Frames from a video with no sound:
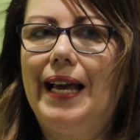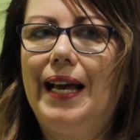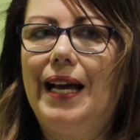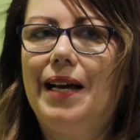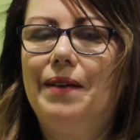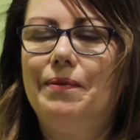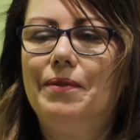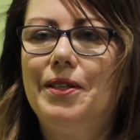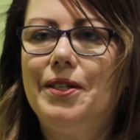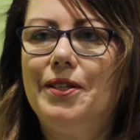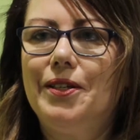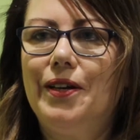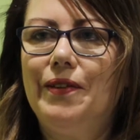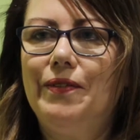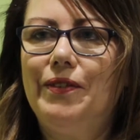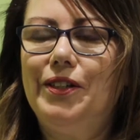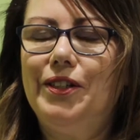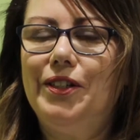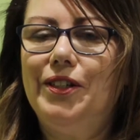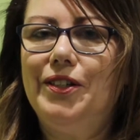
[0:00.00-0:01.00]
am a
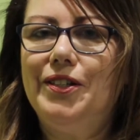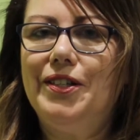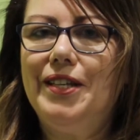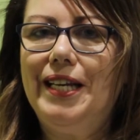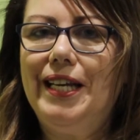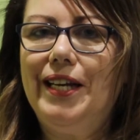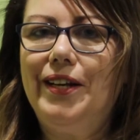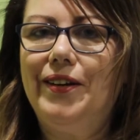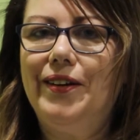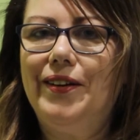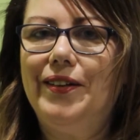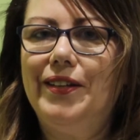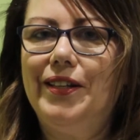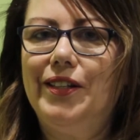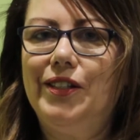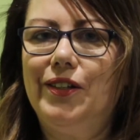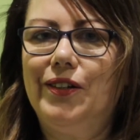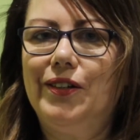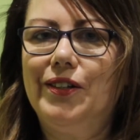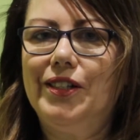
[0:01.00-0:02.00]
service user here in the
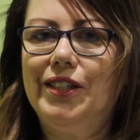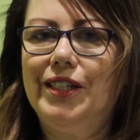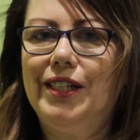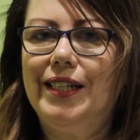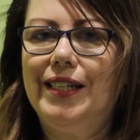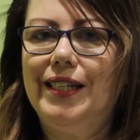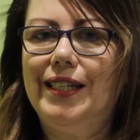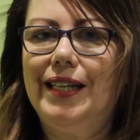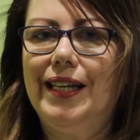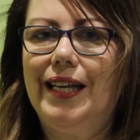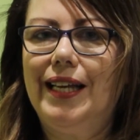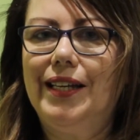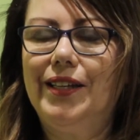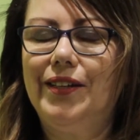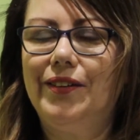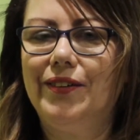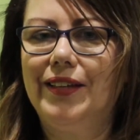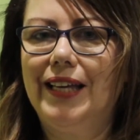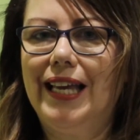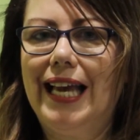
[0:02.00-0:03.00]
Junction in
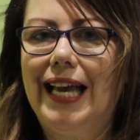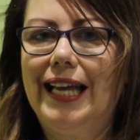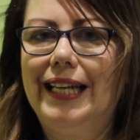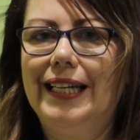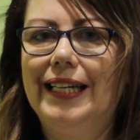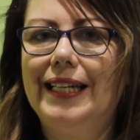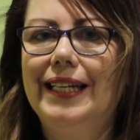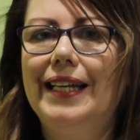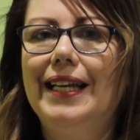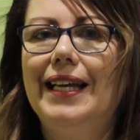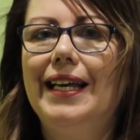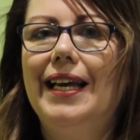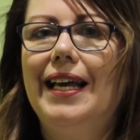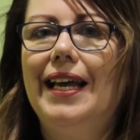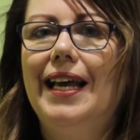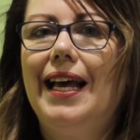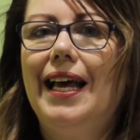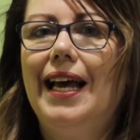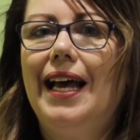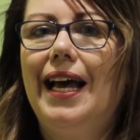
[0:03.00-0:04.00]
Dungannon,
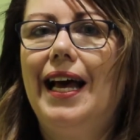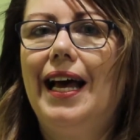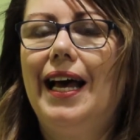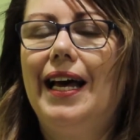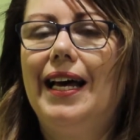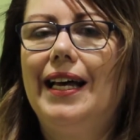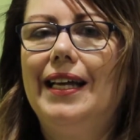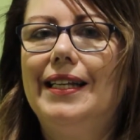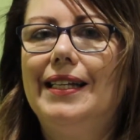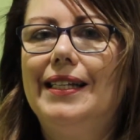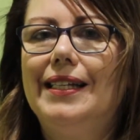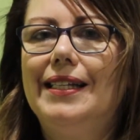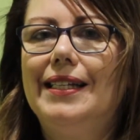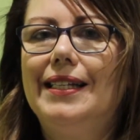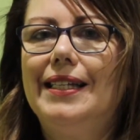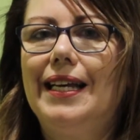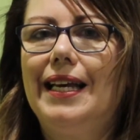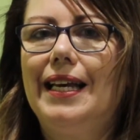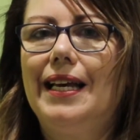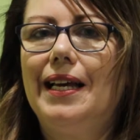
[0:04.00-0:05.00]

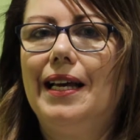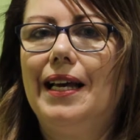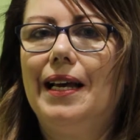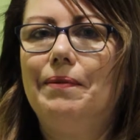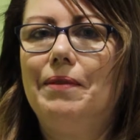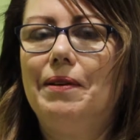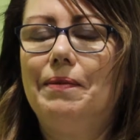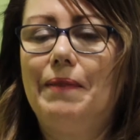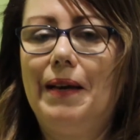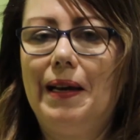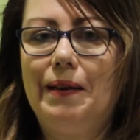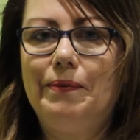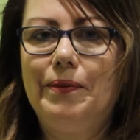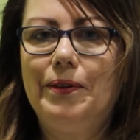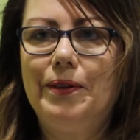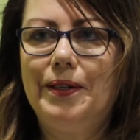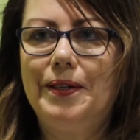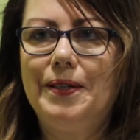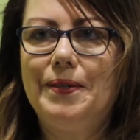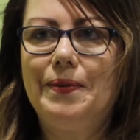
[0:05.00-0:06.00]
and I'm a
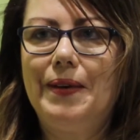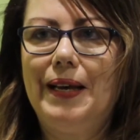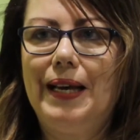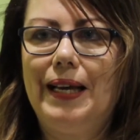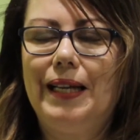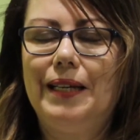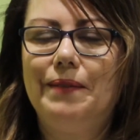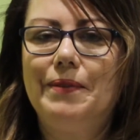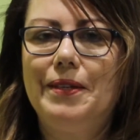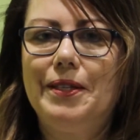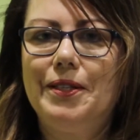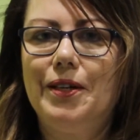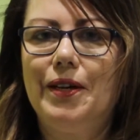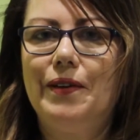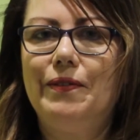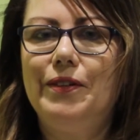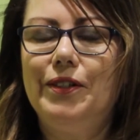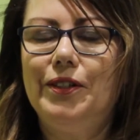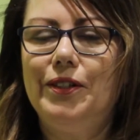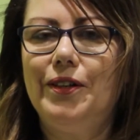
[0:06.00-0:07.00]
member as well. I'm a
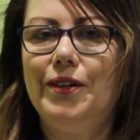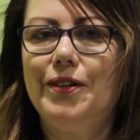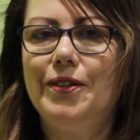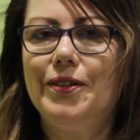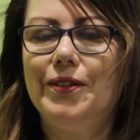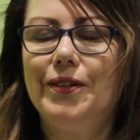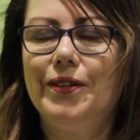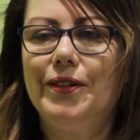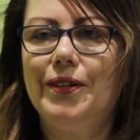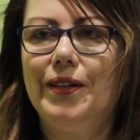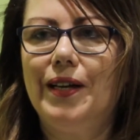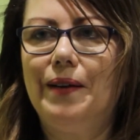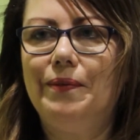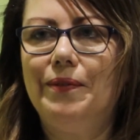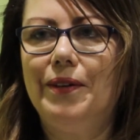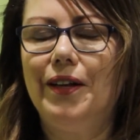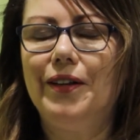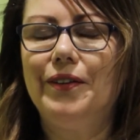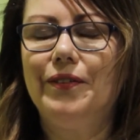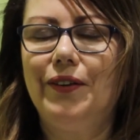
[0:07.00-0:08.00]
service user. I'm
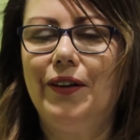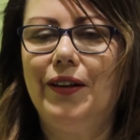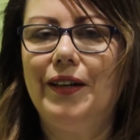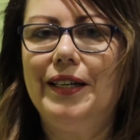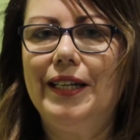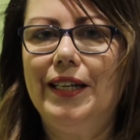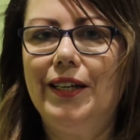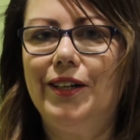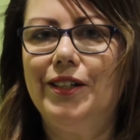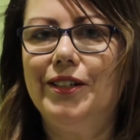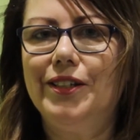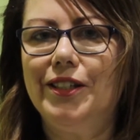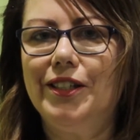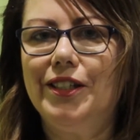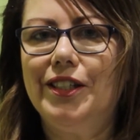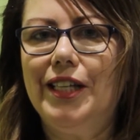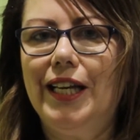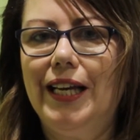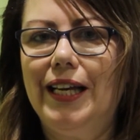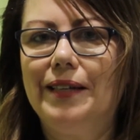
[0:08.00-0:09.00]
not a volunteer
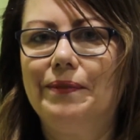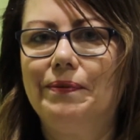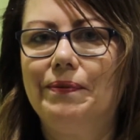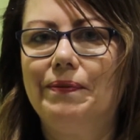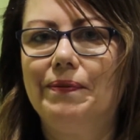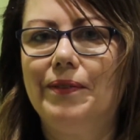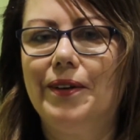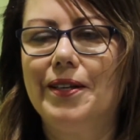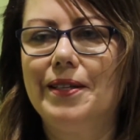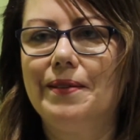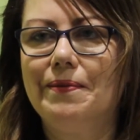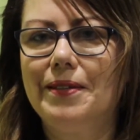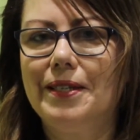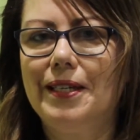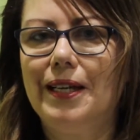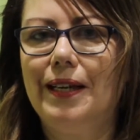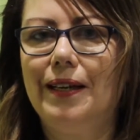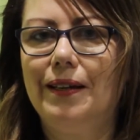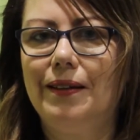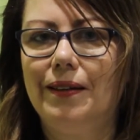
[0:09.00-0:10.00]
just yet, because I'm
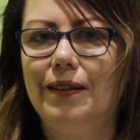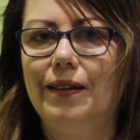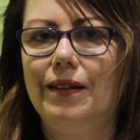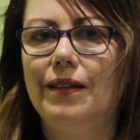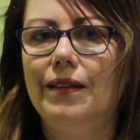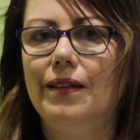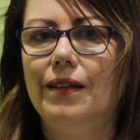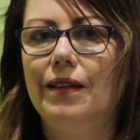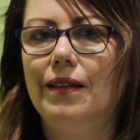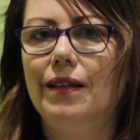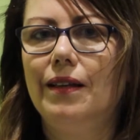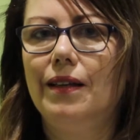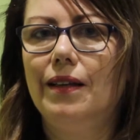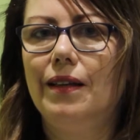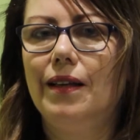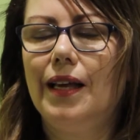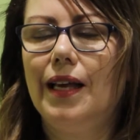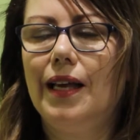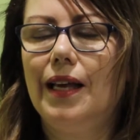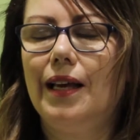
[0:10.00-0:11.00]
still,
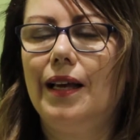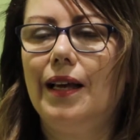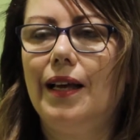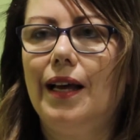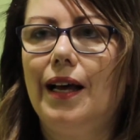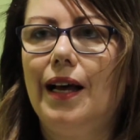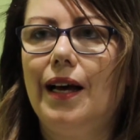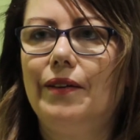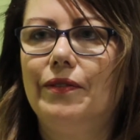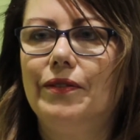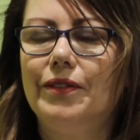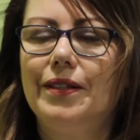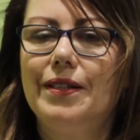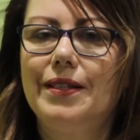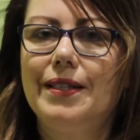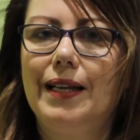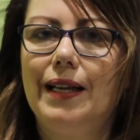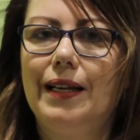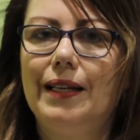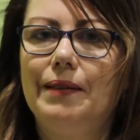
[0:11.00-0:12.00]
I have to
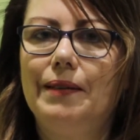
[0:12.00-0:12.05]
still